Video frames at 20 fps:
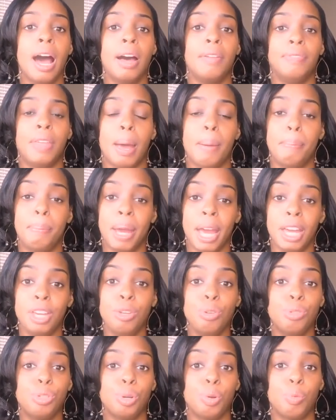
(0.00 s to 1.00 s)
that pay
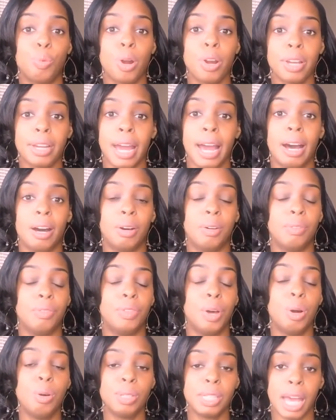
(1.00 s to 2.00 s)
you to work out.
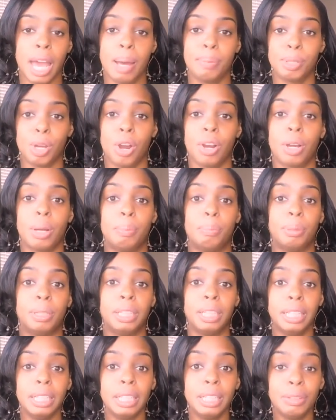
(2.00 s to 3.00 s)
Those apps are
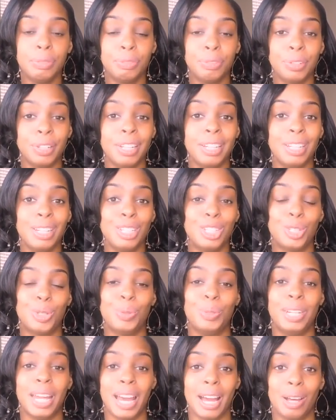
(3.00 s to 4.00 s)
completely free to
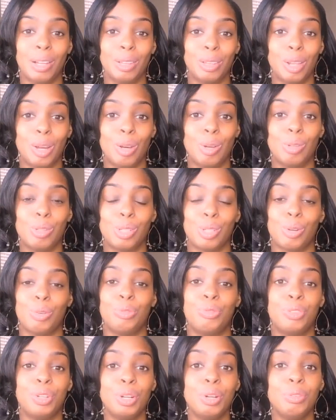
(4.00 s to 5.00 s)
download, so
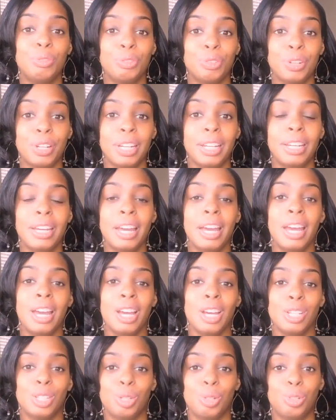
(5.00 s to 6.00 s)
feel free
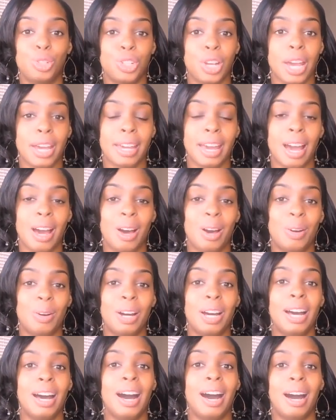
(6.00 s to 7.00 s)
to check out